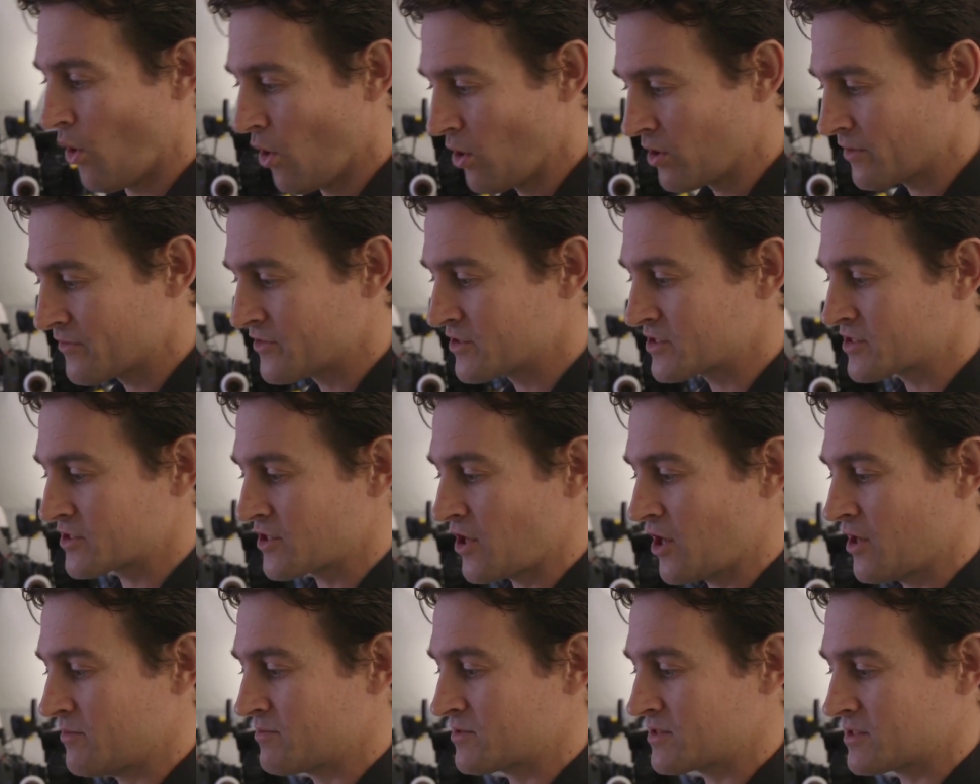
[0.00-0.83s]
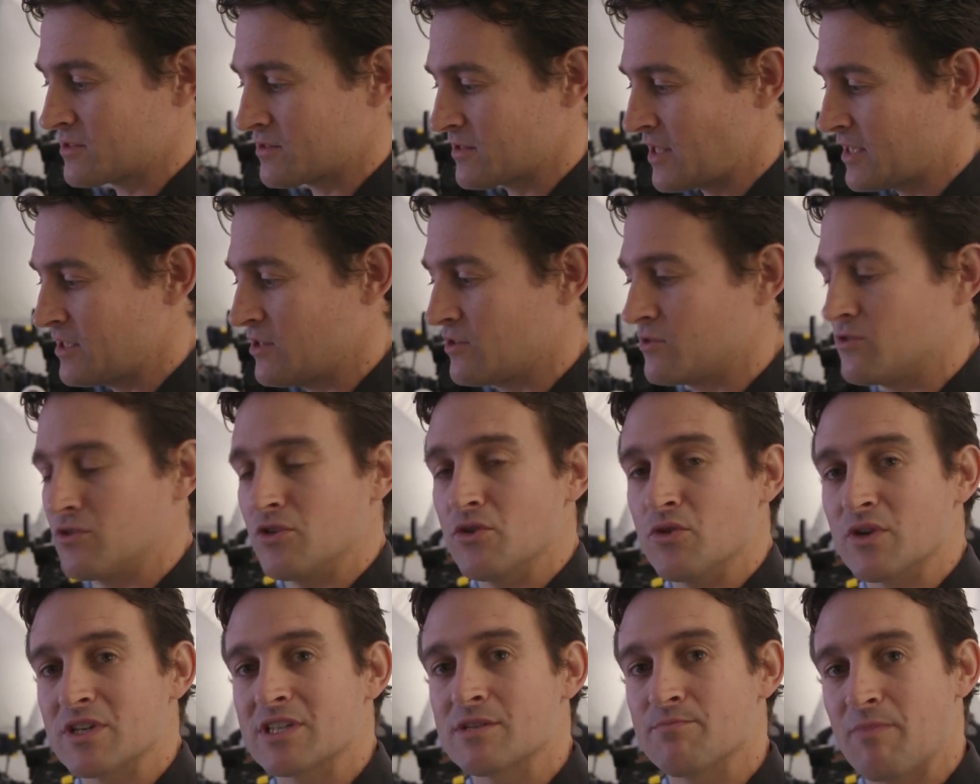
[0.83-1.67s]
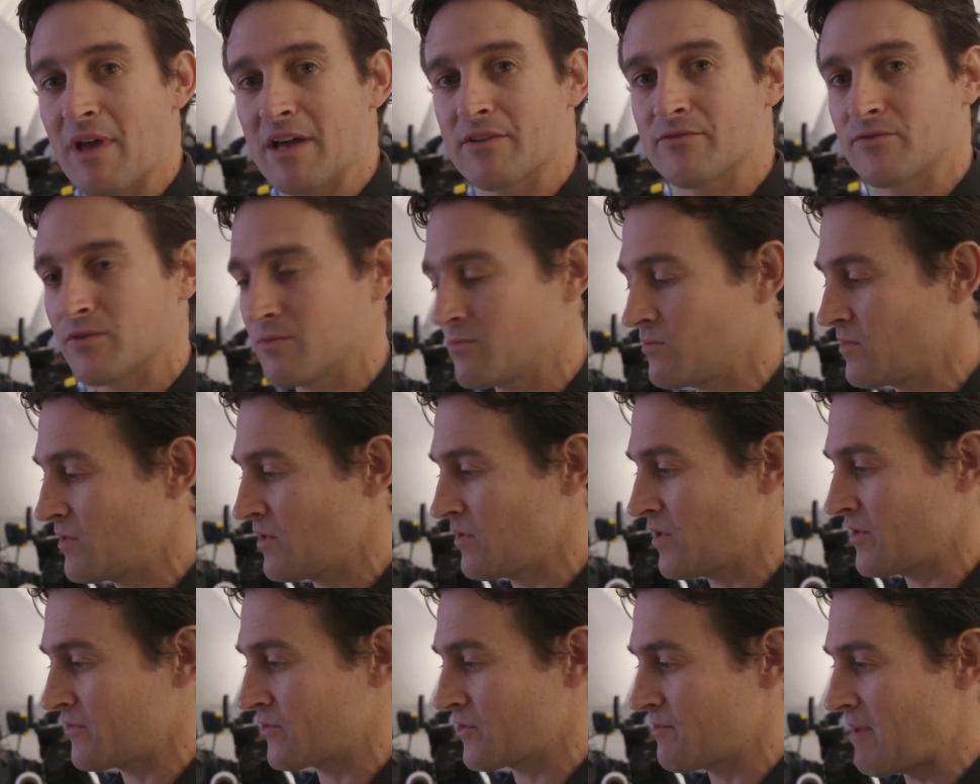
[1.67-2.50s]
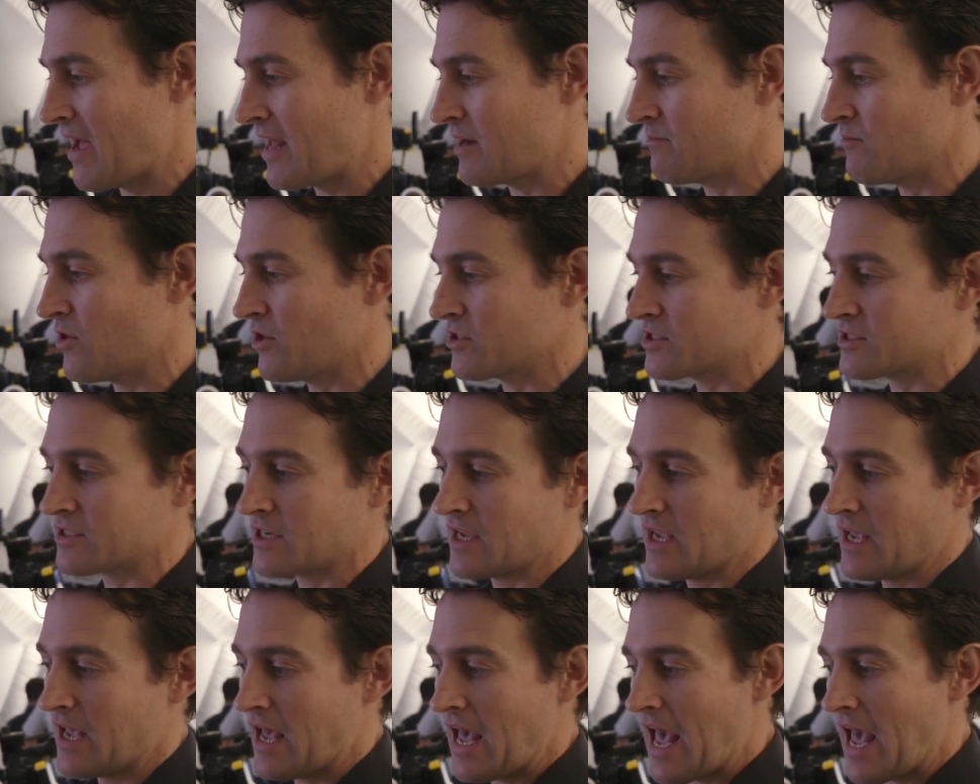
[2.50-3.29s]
All of the scopes that you expect from Atomos,